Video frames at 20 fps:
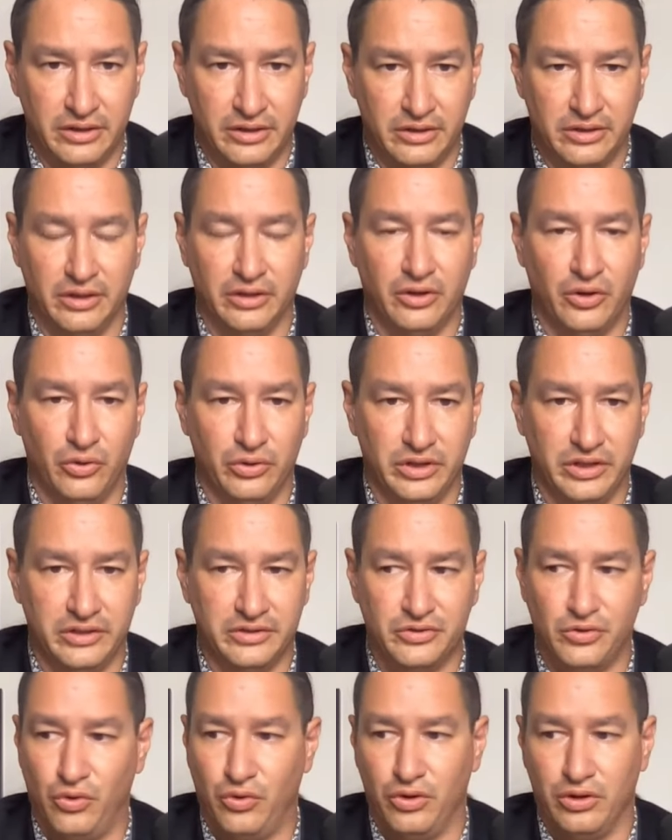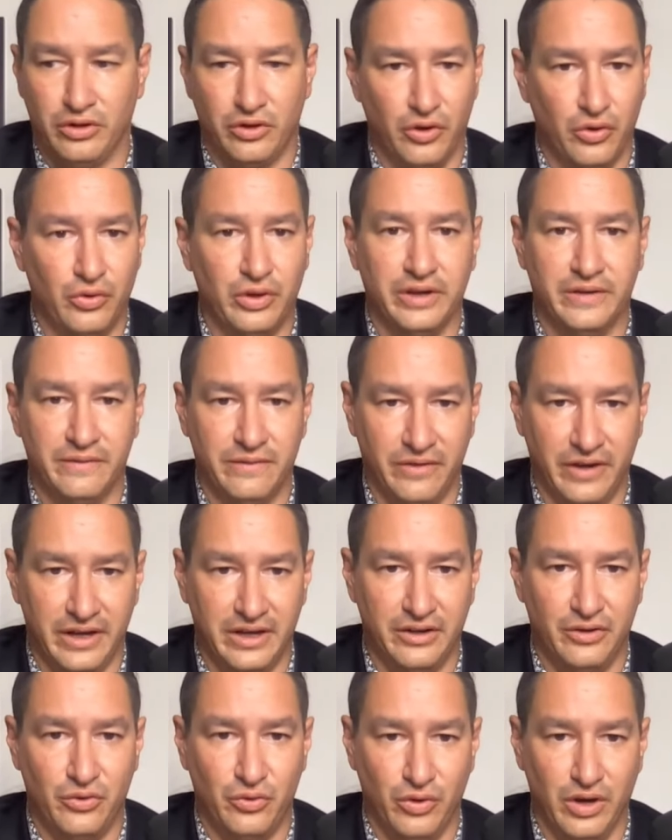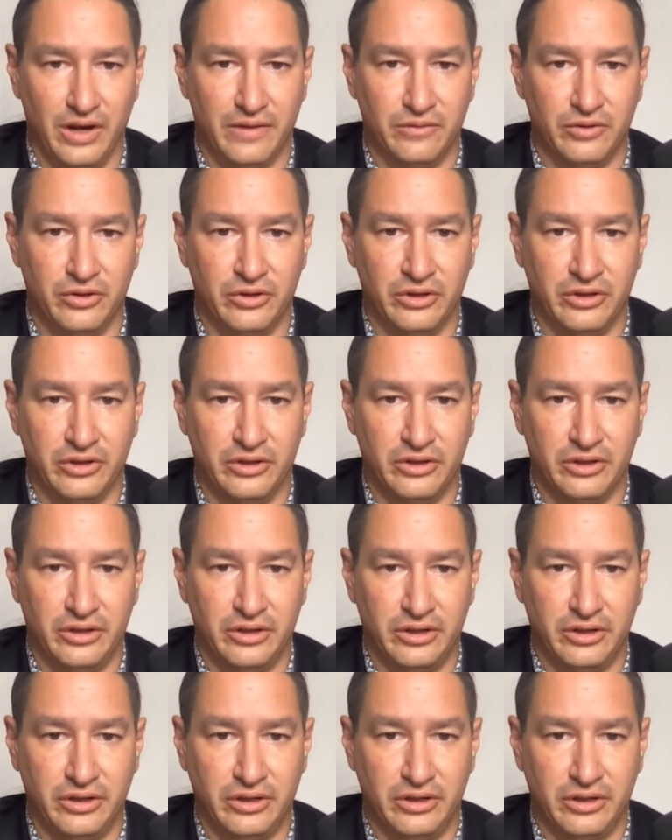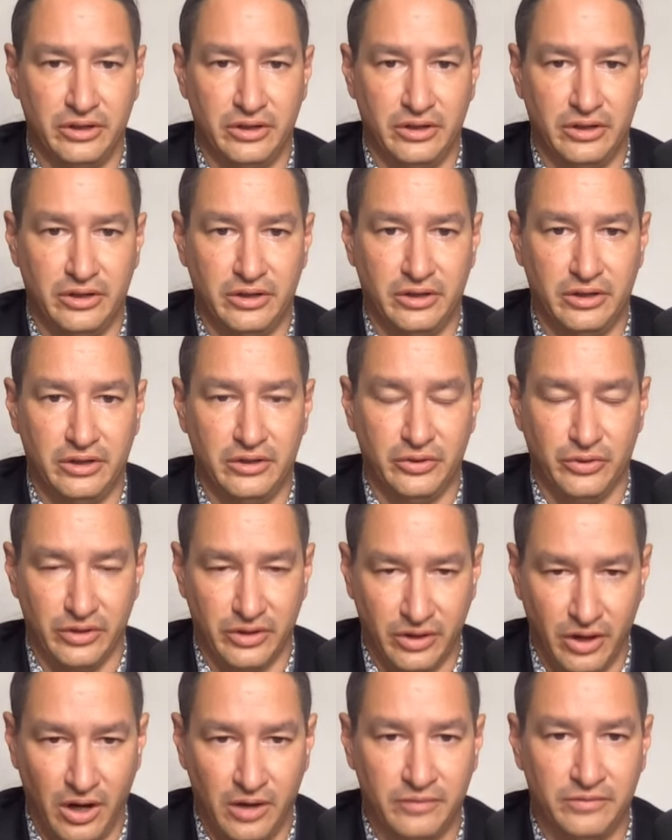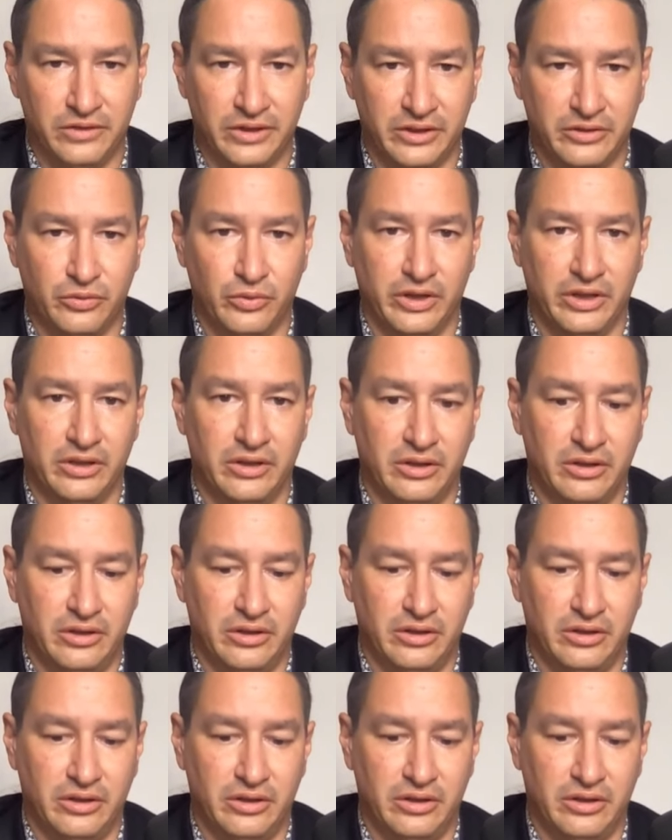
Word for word: Dakotas or go and fight whoever you're in conflict with.